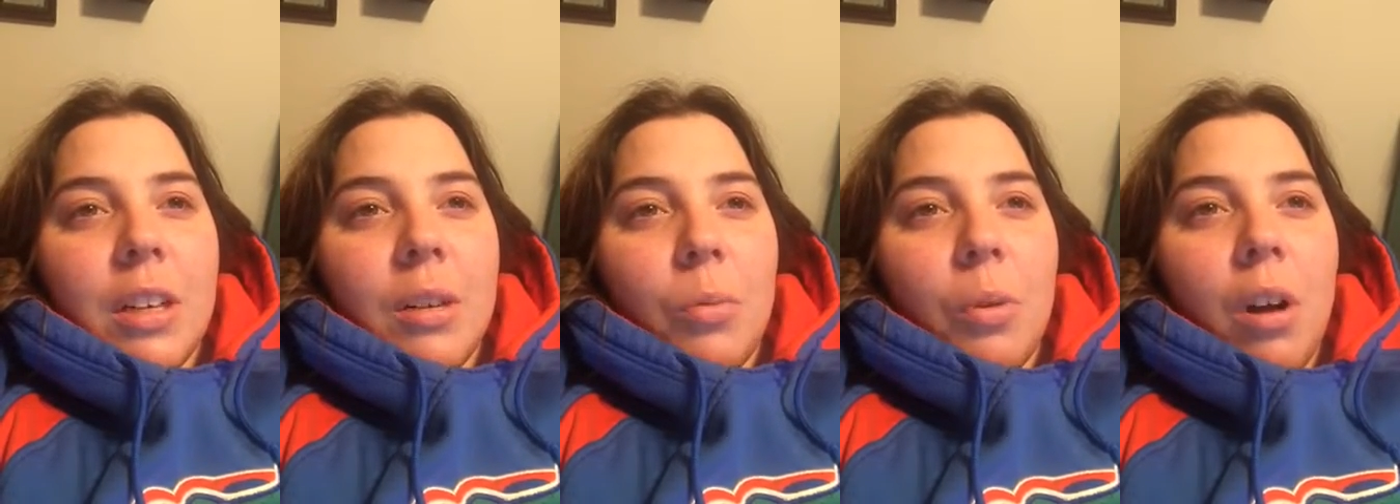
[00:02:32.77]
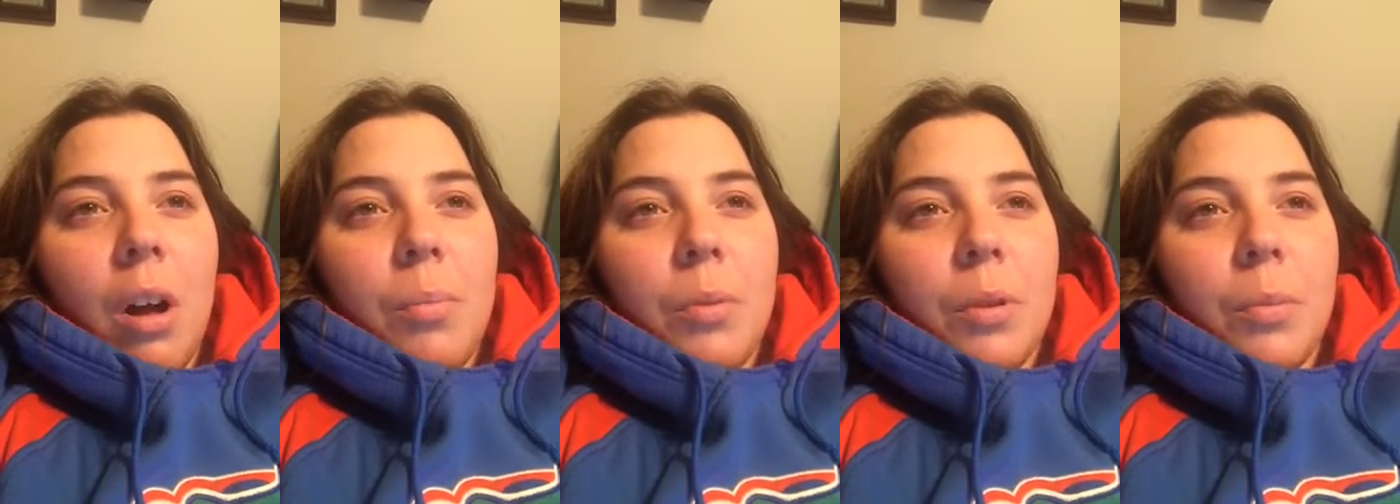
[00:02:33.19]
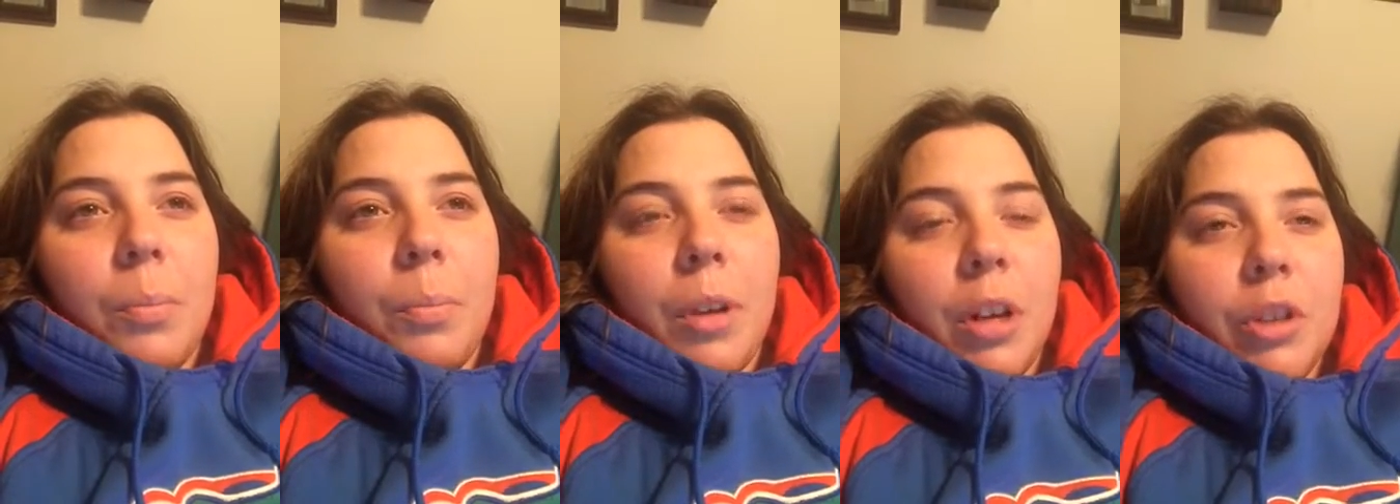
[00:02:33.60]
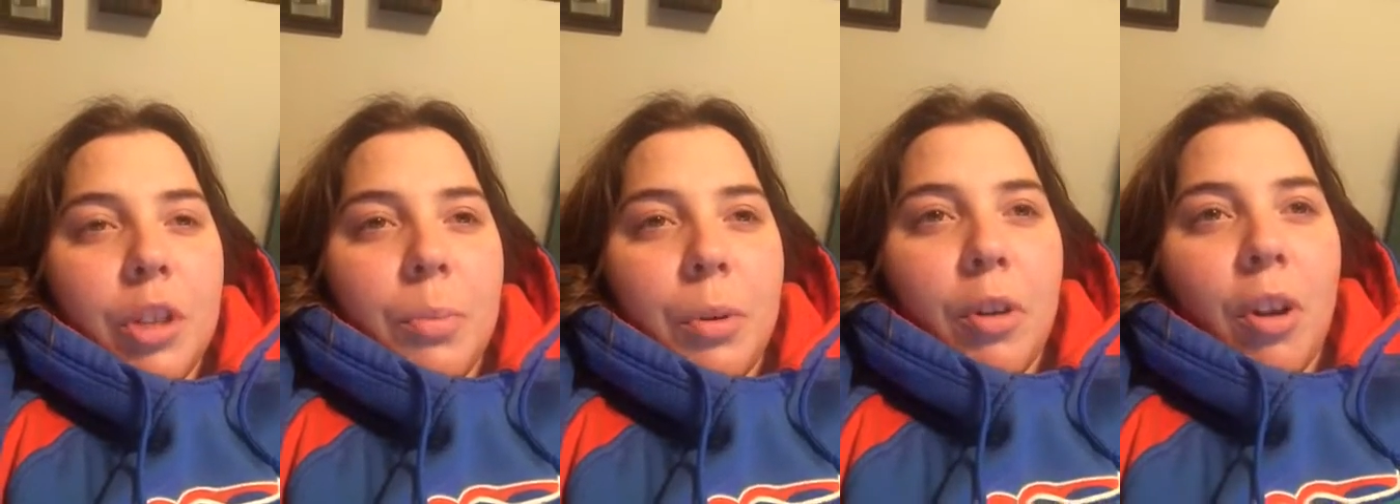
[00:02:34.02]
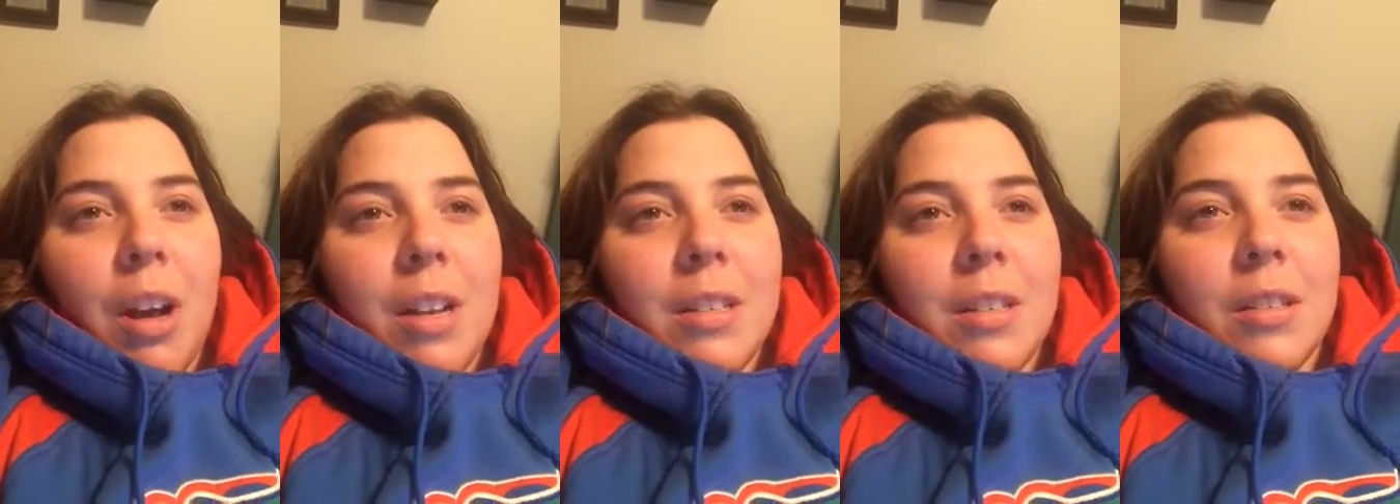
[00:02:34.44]
and will help your country
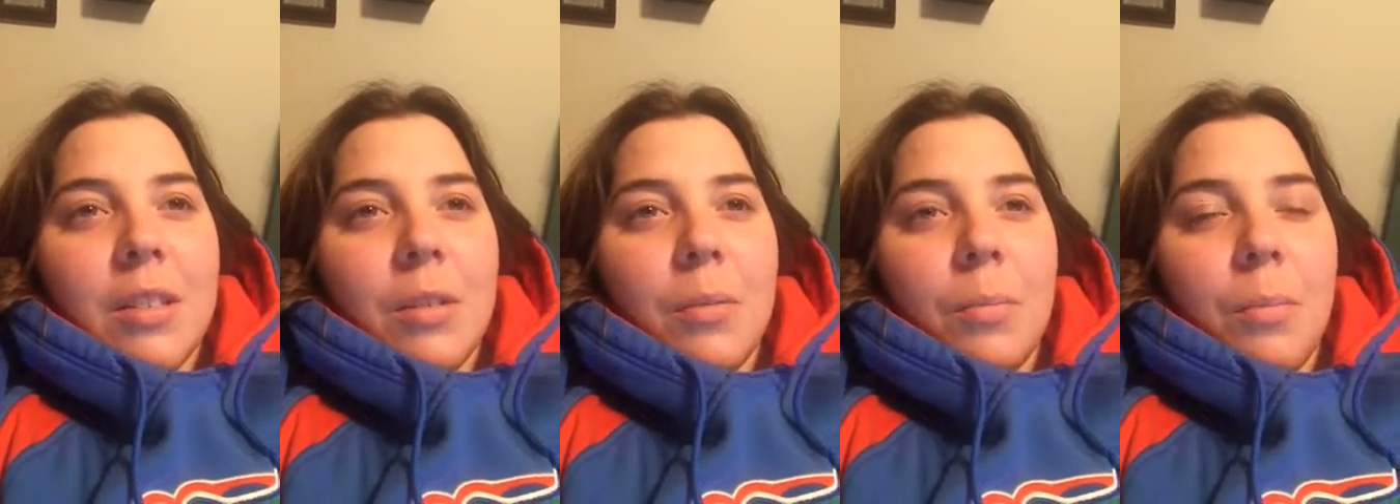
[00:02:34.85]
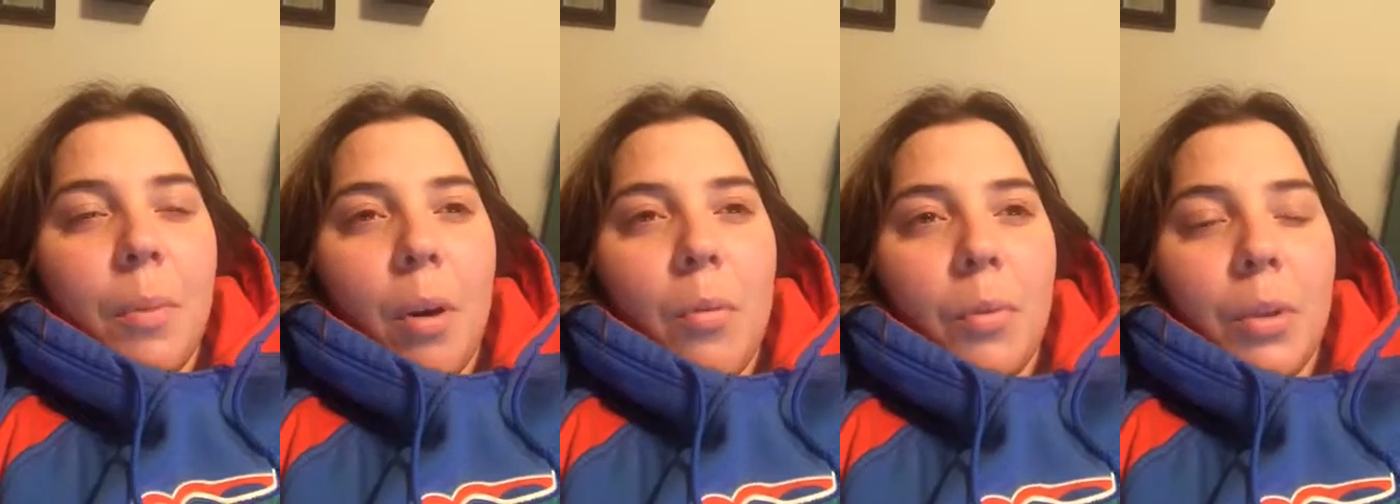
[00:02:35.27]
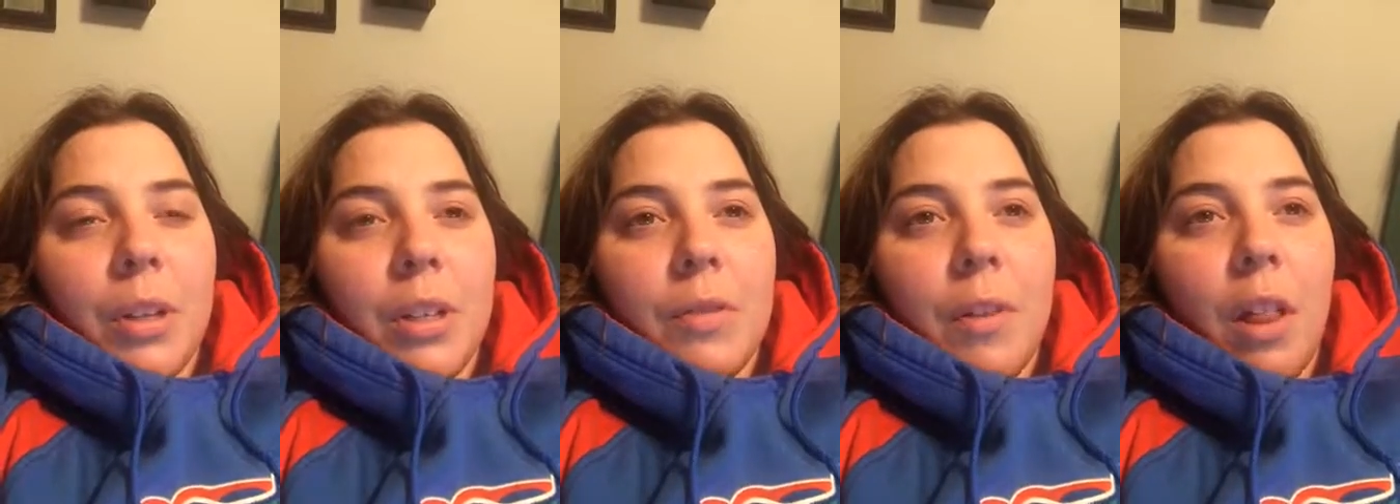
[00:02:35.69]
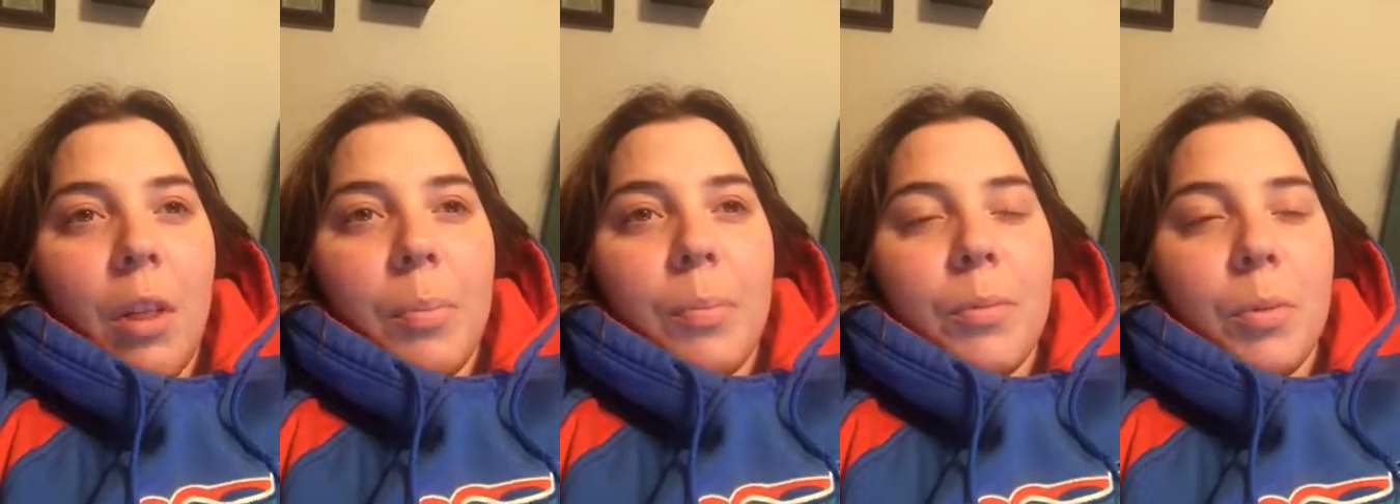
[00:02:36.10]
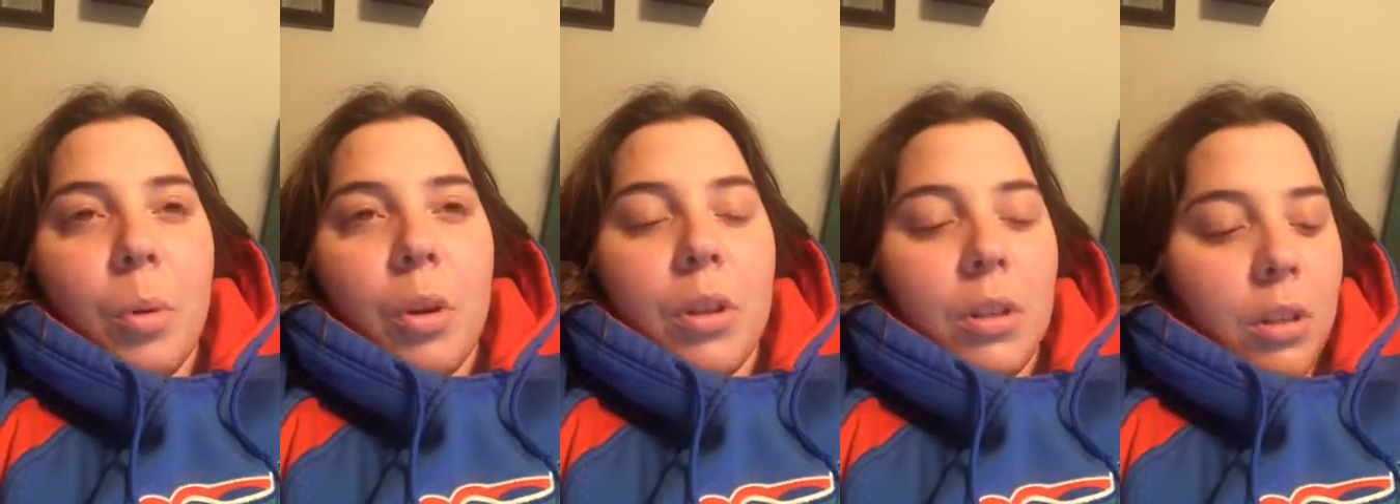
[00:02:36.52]
progress into hopefully a developed
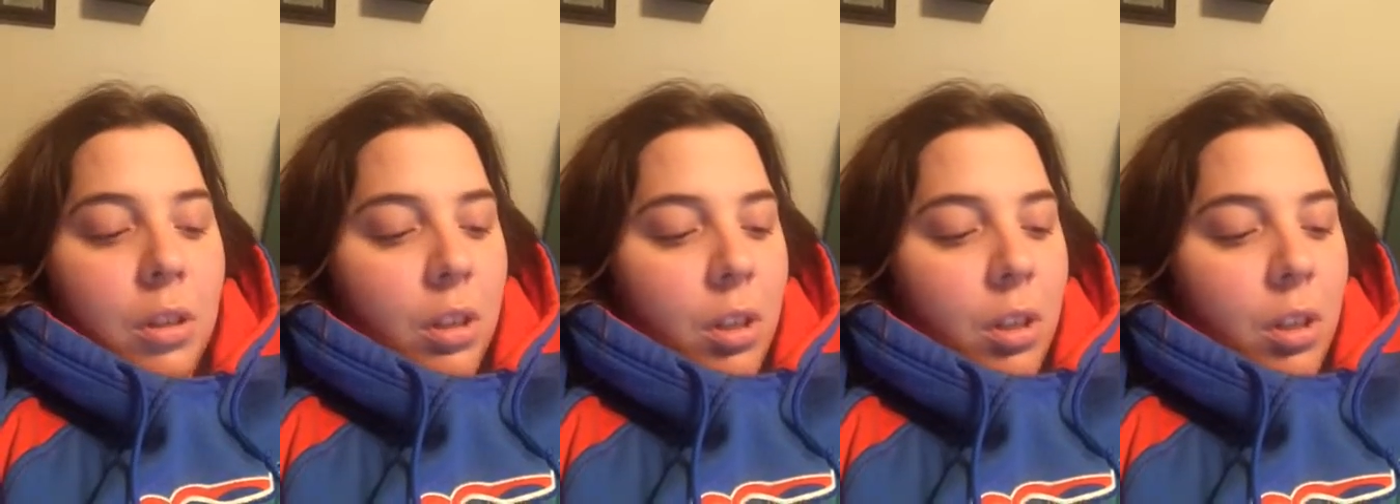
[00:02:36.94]
world